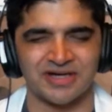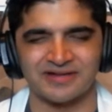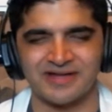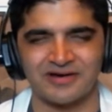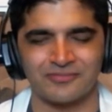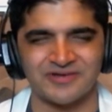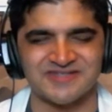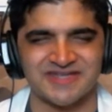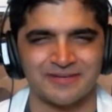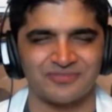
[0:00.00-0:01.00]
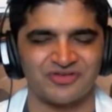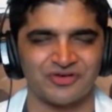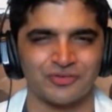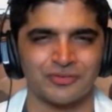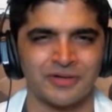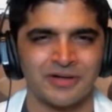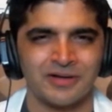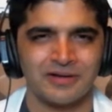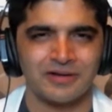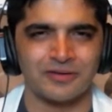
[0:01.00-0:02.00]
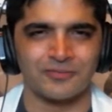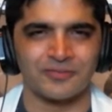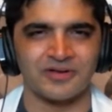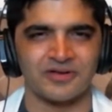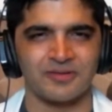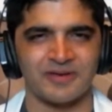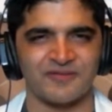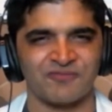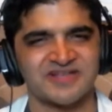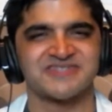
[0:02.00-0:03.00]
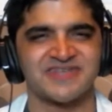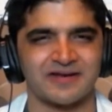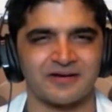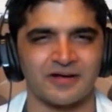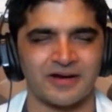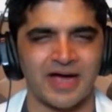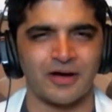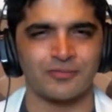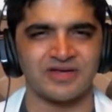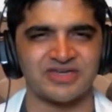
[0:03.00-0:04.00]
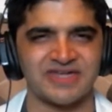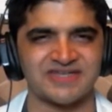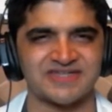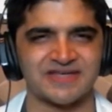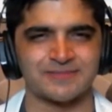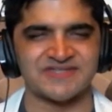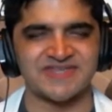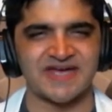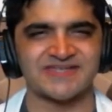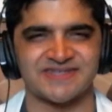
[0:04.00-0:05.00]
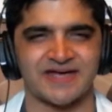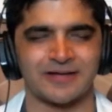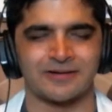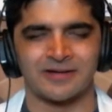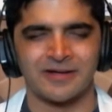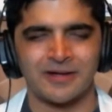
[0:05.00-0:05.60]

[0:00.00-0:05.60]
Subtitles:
And then we seem to, really be fixated on how we teach them sex ed.